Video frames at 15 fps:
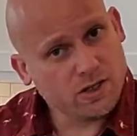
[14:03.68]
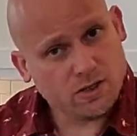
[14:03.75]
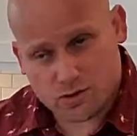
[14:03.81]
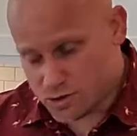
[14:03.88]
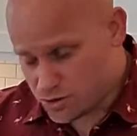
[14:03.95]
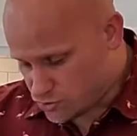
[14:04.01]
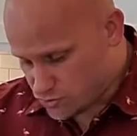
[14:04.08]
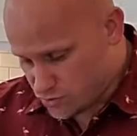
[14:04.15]
You
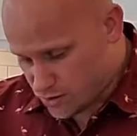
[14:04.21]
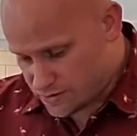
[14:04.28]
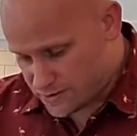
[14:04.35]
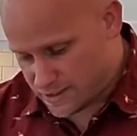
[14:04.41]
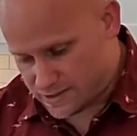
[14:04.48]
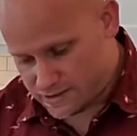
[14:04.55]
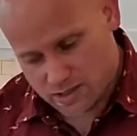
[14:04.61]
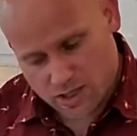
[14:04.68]
can straw
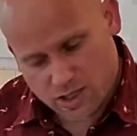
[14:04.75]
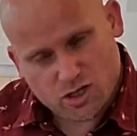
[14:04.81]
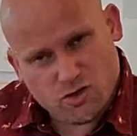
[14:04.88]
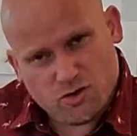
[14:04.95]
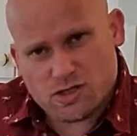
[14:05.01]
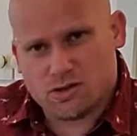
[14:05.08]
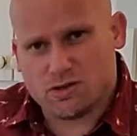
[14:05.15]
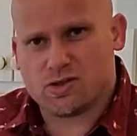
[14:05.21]
taste, you
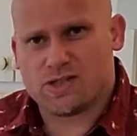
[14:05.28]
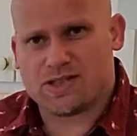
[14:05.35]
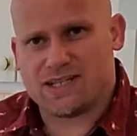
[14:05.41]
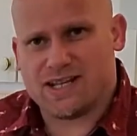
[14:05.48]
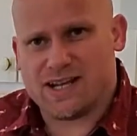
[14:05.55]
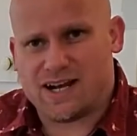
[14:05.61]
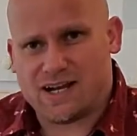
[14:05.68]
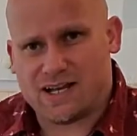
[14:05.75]
can look at
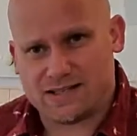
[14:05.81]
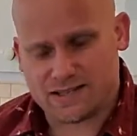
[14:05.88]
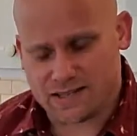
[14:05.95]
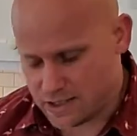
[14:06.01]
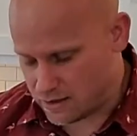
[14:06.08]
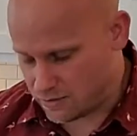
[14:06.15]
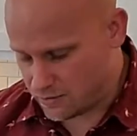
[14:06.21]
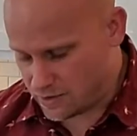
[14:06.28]
the ice
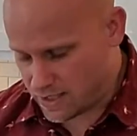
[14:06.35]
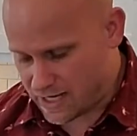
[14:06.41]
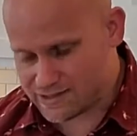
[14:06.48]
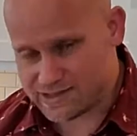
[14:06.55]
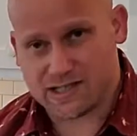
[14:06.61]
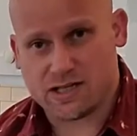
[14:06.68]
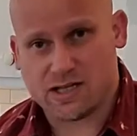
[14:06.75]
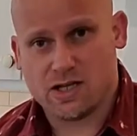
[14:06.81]
kind of
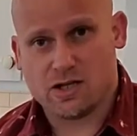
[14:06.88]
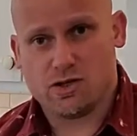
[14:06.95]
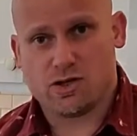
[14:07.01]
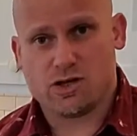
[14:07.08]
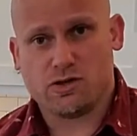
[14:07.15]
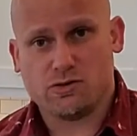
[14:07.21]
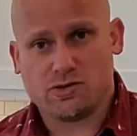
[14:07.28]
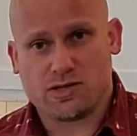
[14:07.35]
relaxing, you
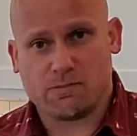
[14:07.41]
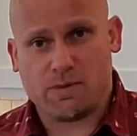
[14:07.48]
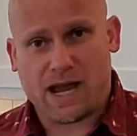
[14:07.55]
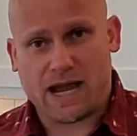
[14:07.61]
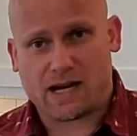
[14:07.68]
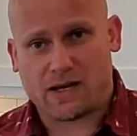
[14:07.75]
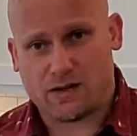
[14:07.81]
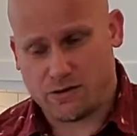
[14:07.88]
can use the
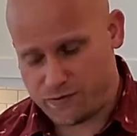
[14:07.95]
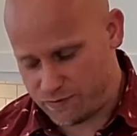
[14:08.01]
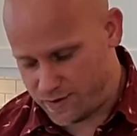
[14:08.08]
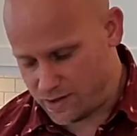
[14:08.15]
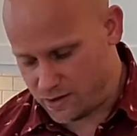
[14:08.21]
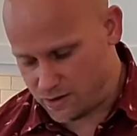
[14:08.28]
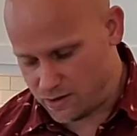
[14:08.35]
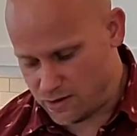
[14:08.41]
back of your
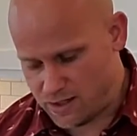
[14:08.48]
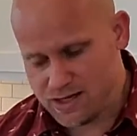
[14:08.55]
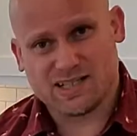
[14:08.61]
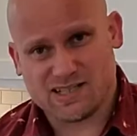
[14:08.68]
finger to